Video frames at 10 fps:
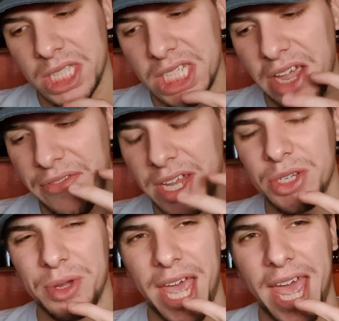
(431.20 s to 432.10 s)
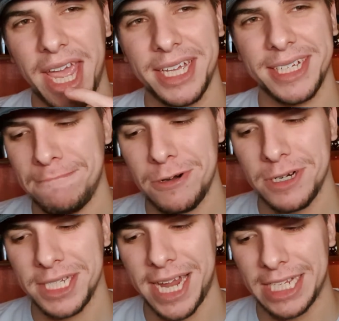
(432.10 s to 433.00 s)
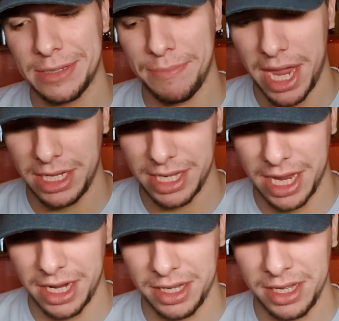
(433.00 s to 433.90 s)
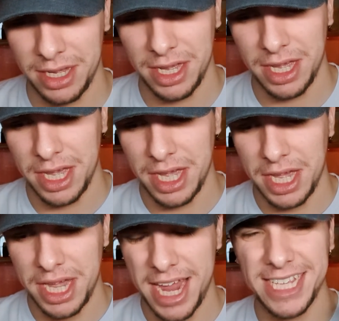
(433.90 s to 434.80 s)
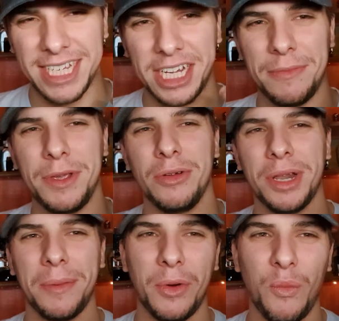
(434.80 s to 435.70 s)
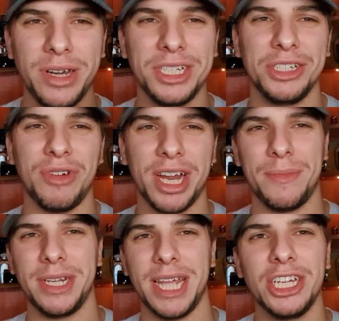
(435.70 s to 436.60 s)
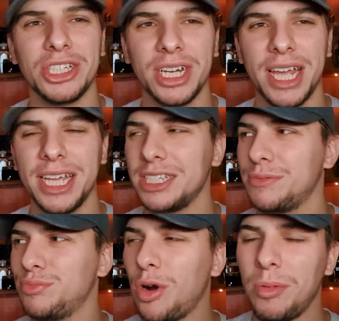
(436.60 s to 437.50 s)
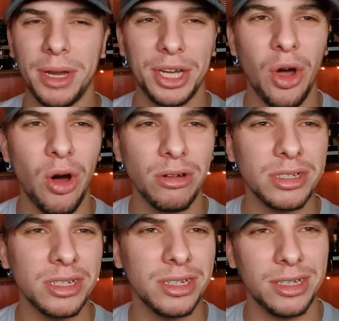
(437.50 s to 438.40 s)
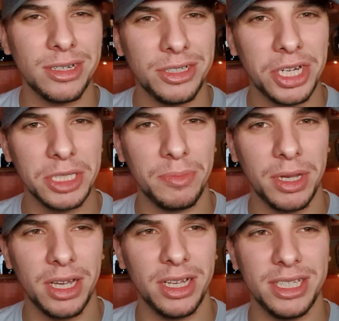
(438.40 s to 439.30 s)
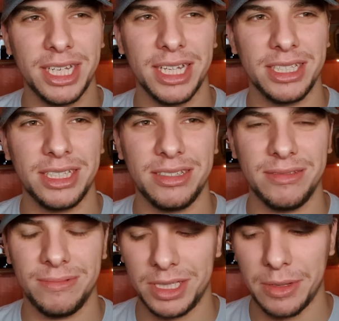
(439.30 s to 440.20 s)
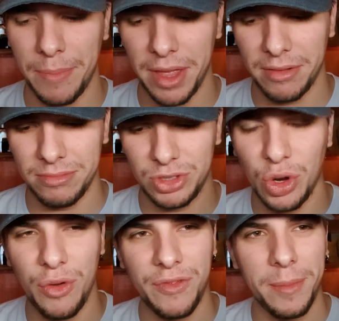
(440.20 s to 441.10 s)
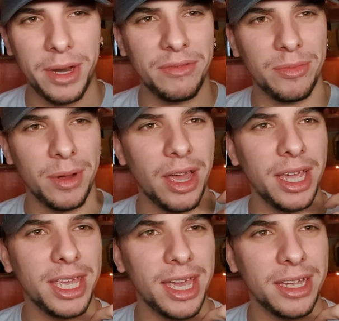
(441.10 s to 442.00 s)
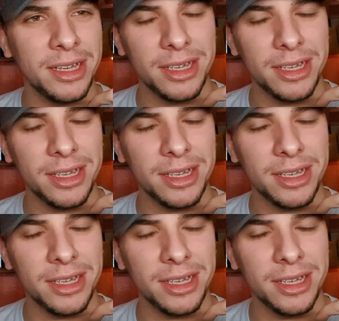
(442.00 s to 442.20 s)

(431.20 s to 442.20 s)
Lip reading: I think it's okay. Wouldn't say it's amazing. Is it going to be on like my winter's recommendation list? Probably not, just because it's a bit too feminine for my liking.